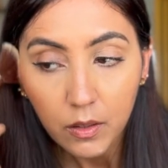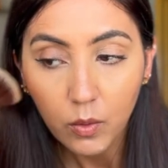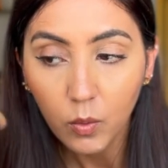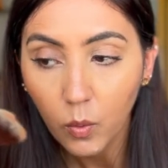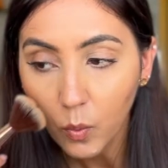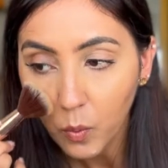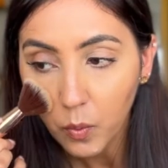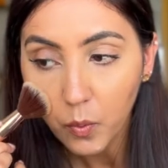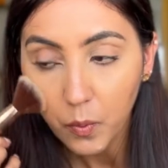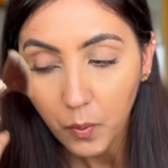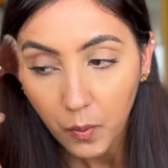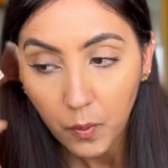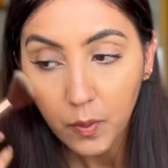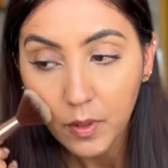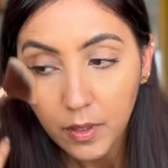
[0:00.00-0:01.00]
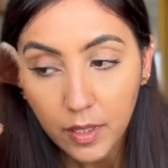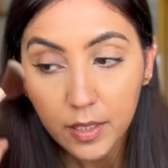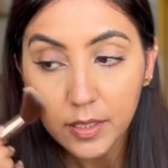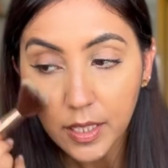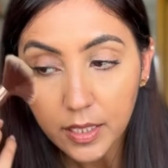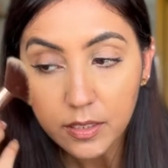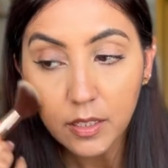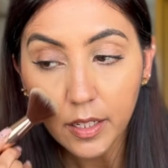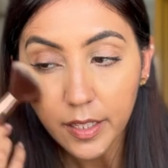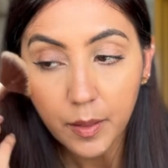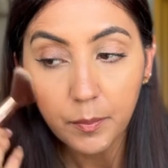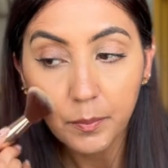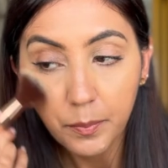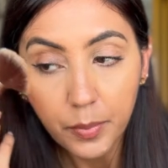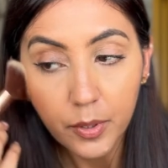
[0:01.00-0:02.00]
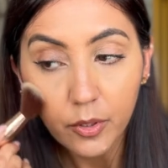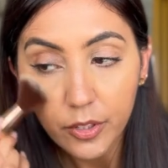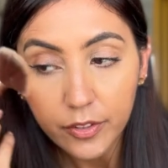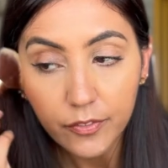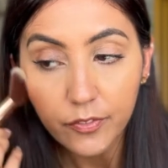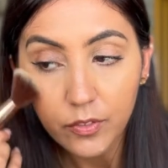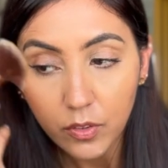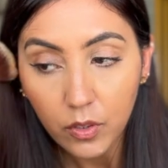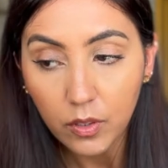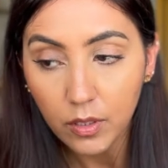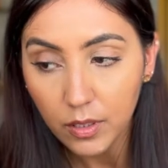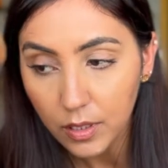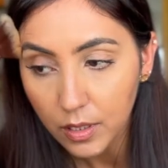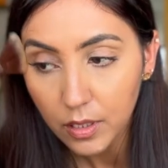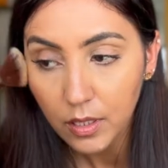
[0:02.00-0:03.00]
Mm. That's like a beautiful